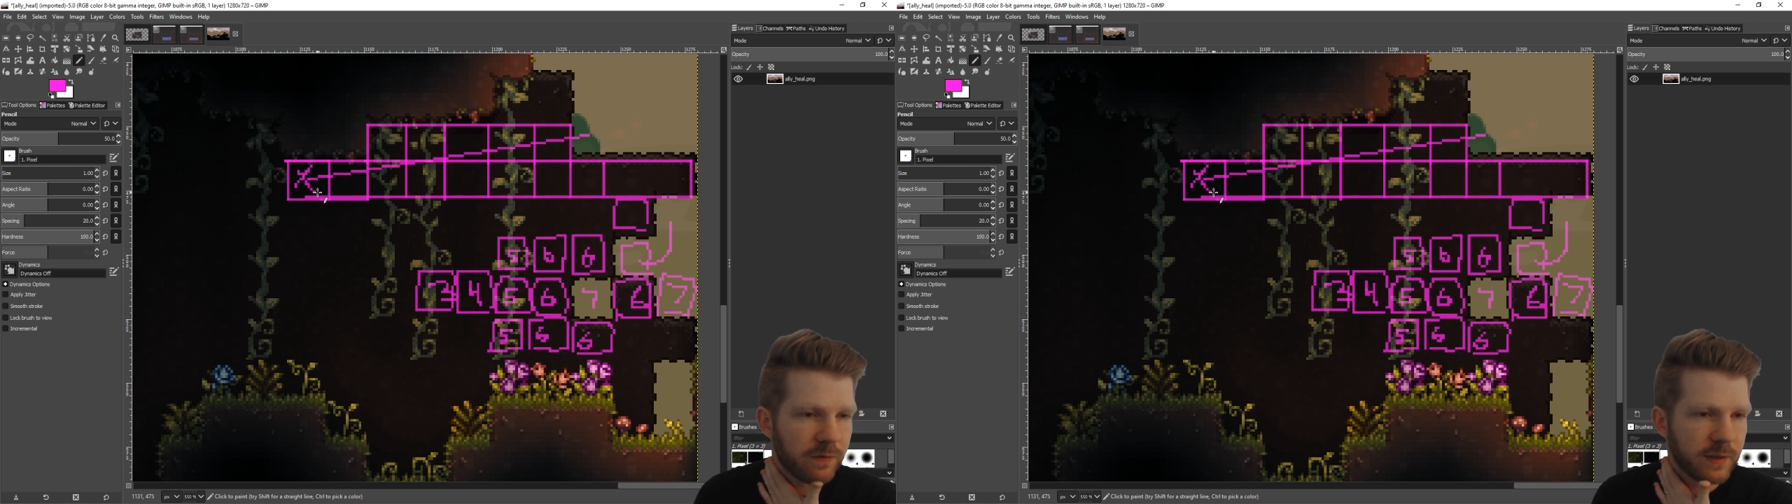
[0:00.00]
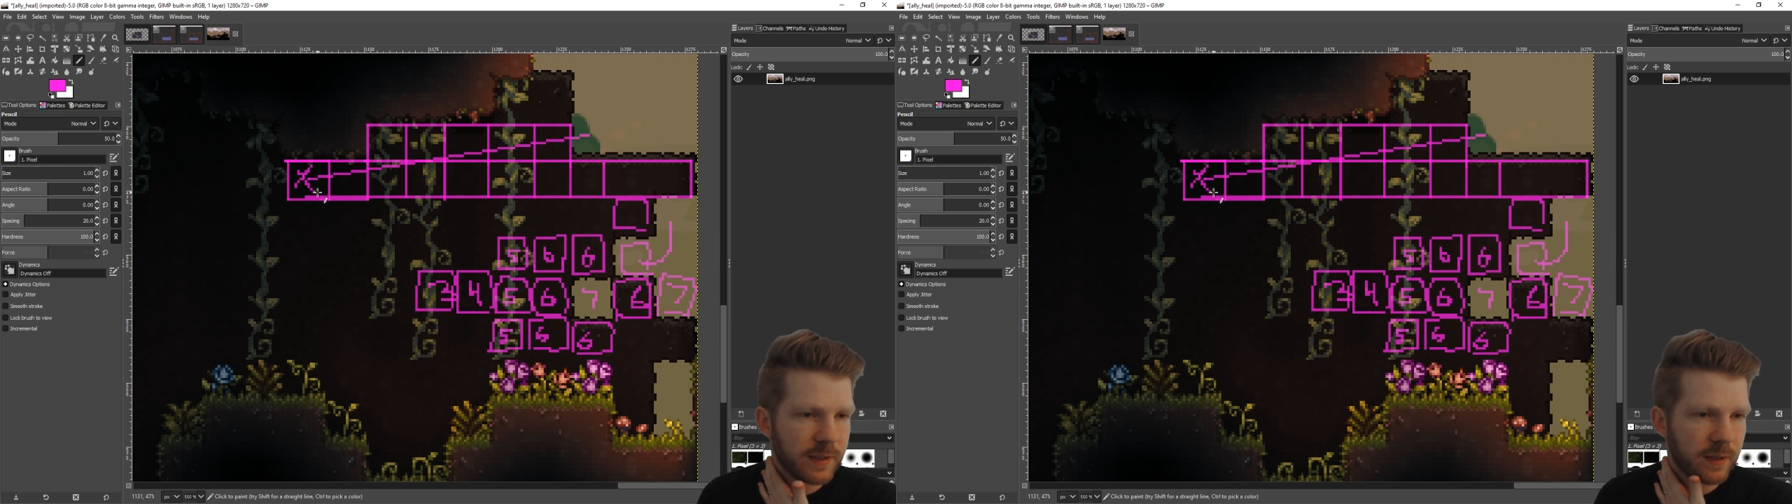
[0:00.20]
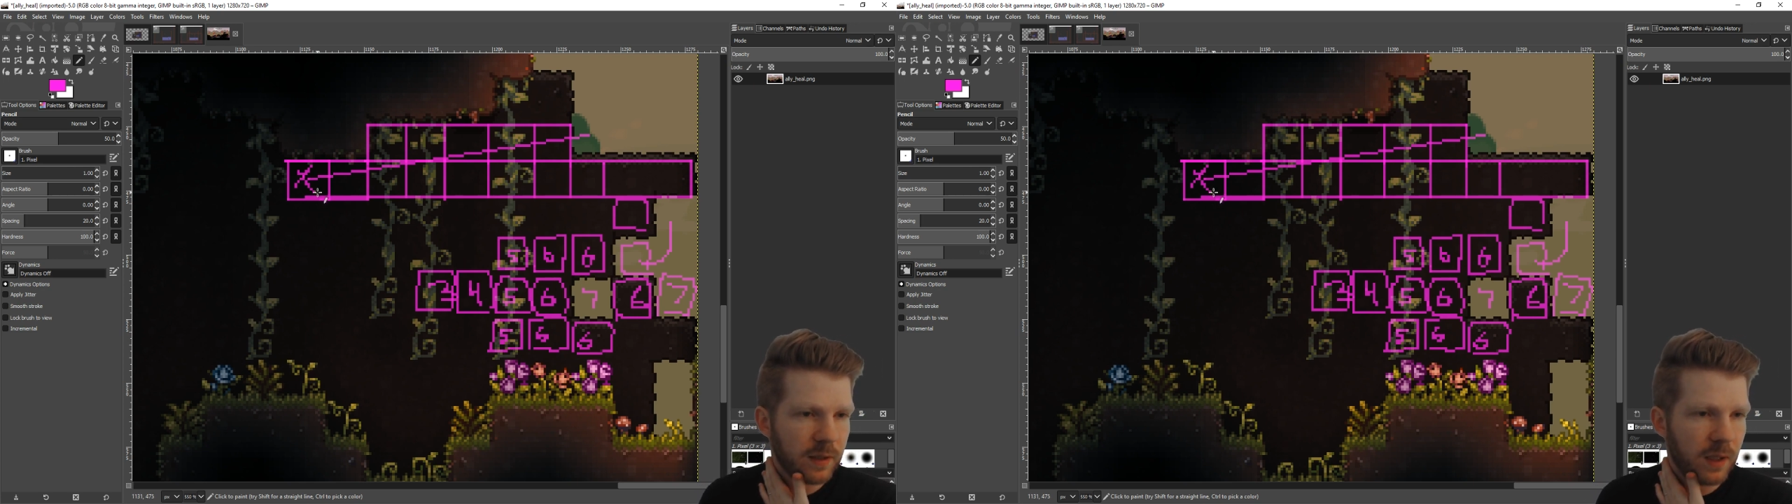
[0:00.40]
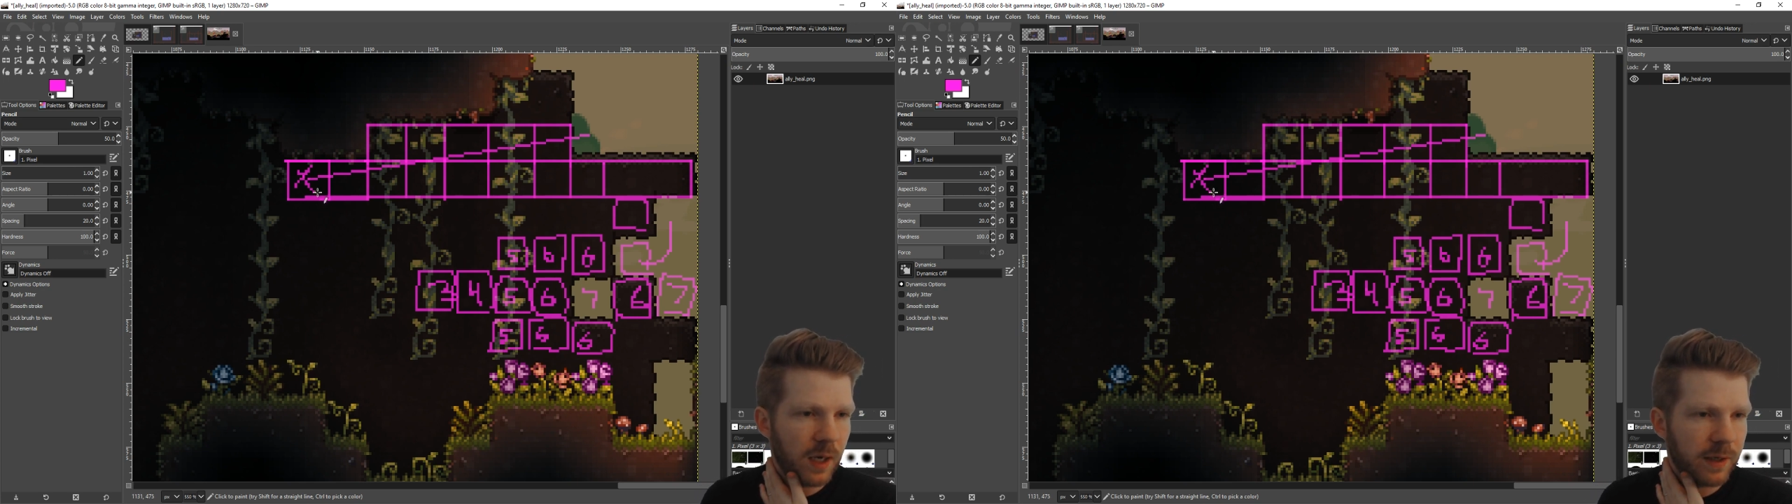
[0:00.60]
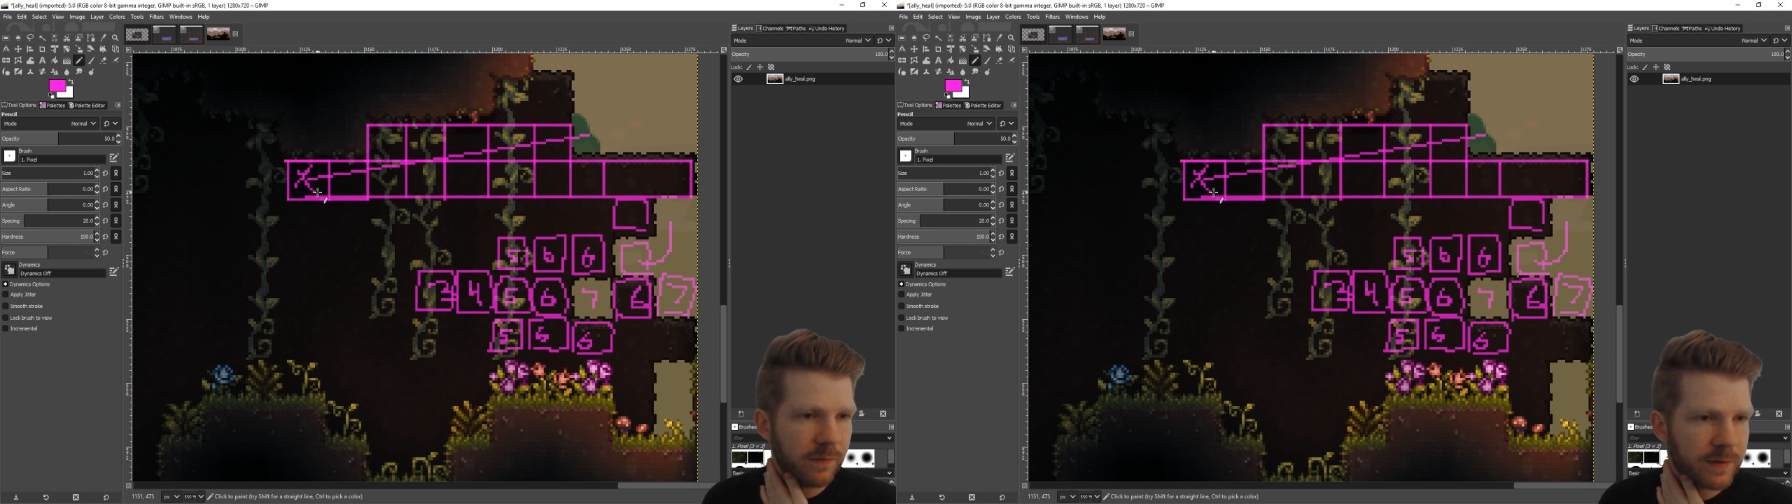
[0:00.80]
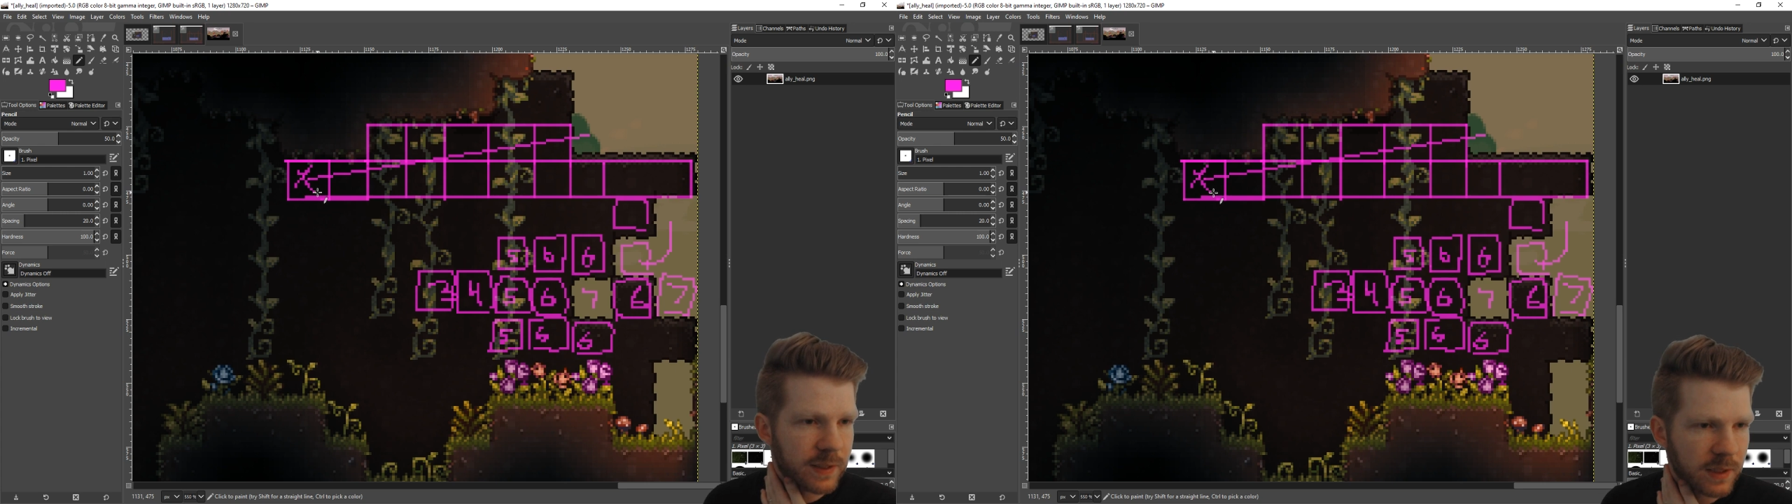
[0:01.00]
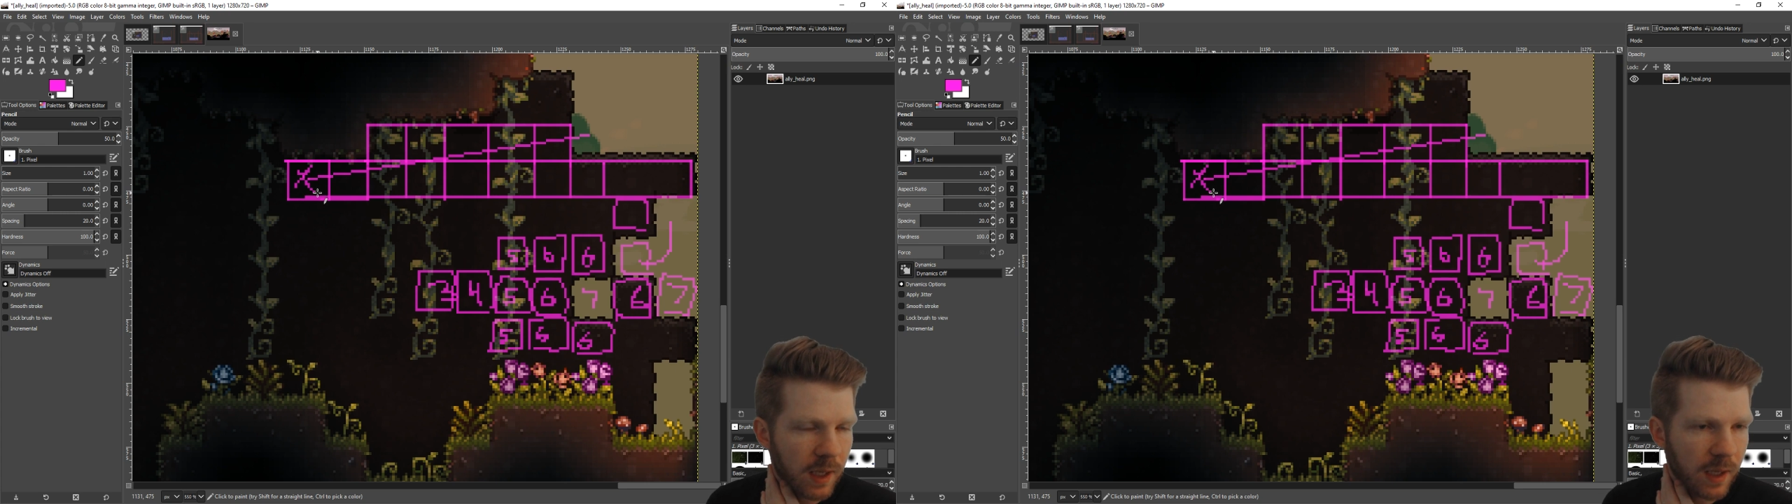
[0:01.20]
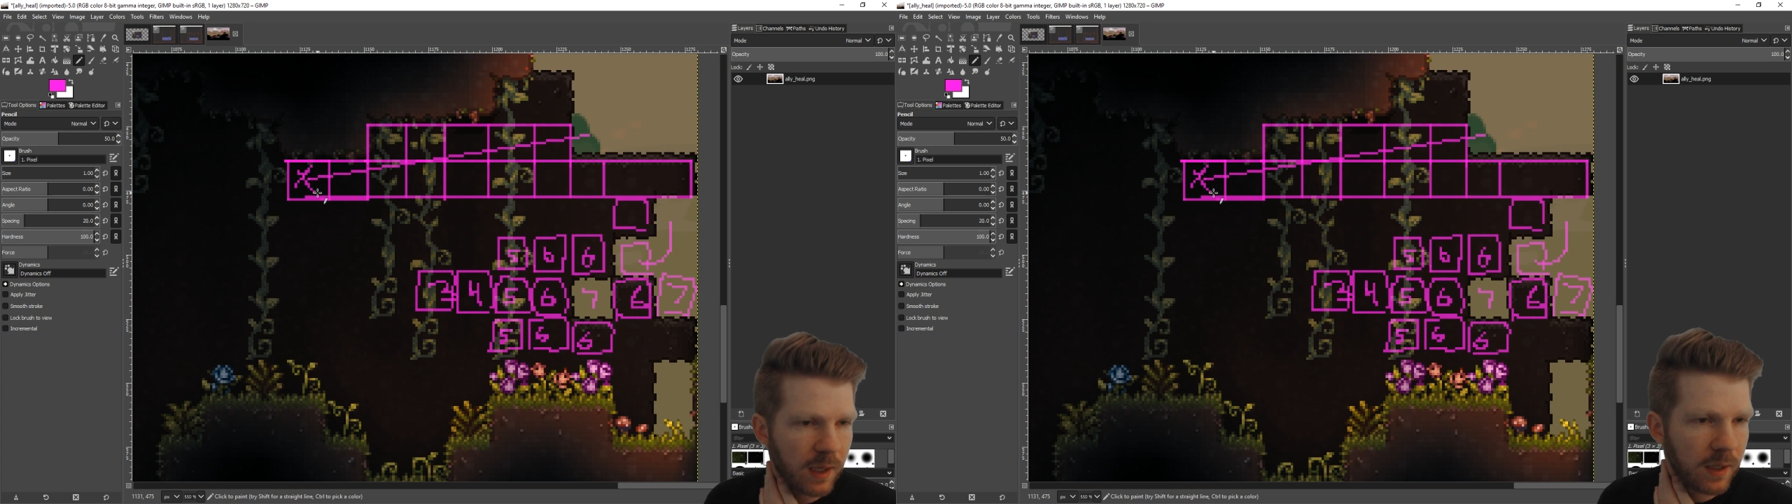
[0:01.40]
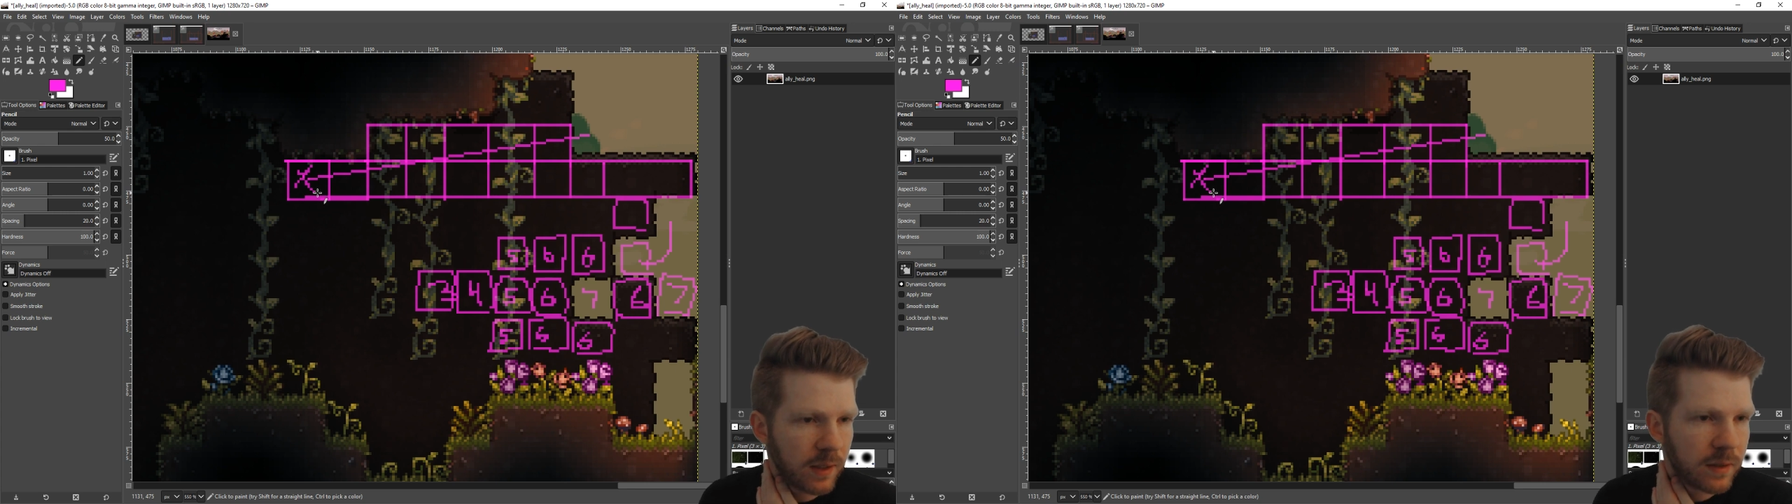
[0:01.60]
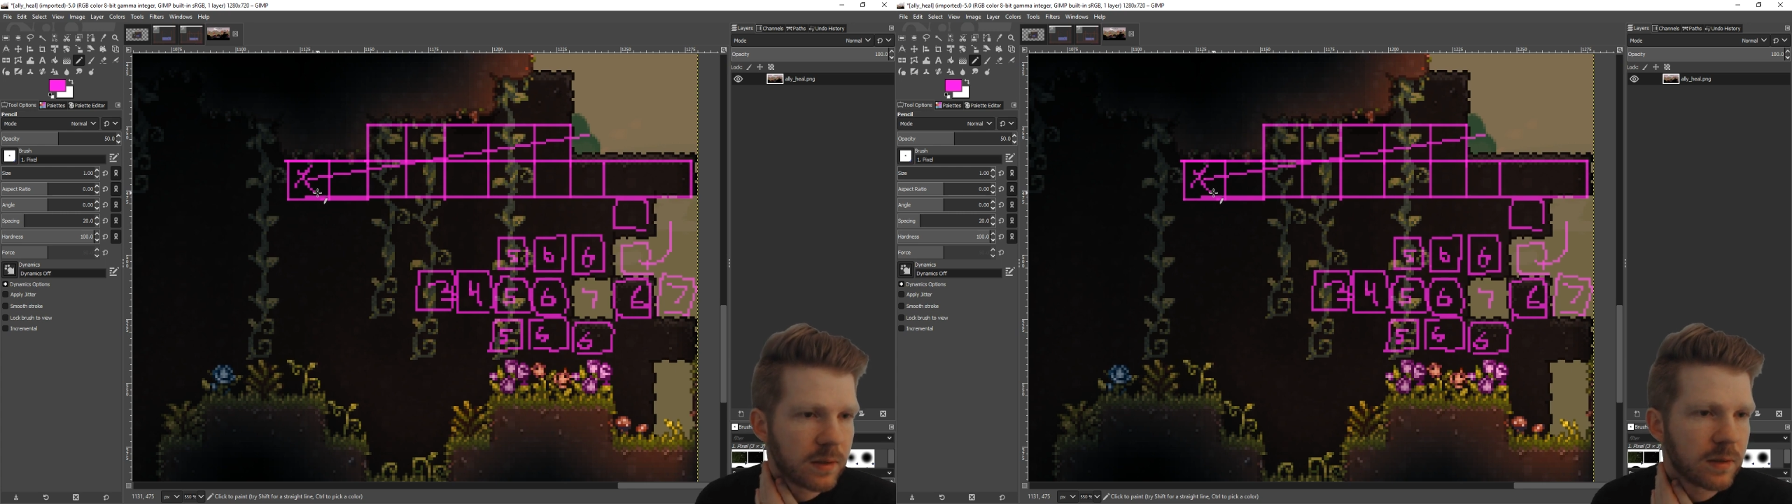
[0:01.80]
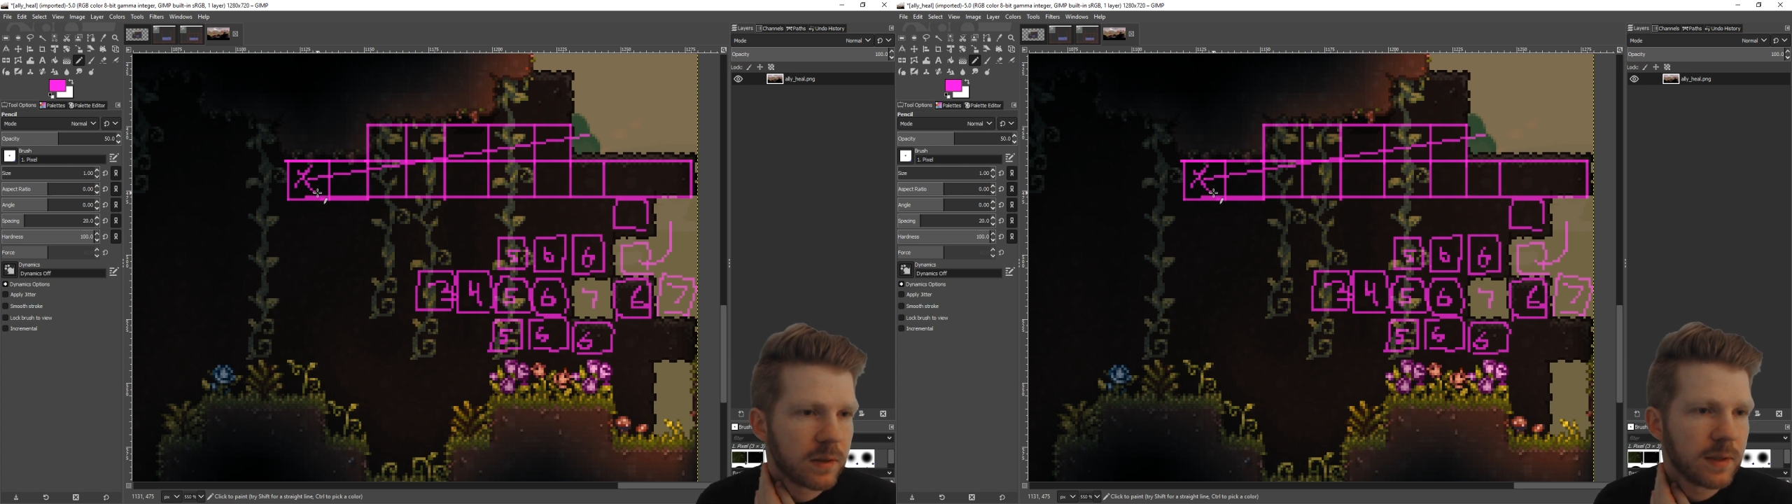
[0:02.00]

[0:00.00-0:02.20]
it's in the line of sight.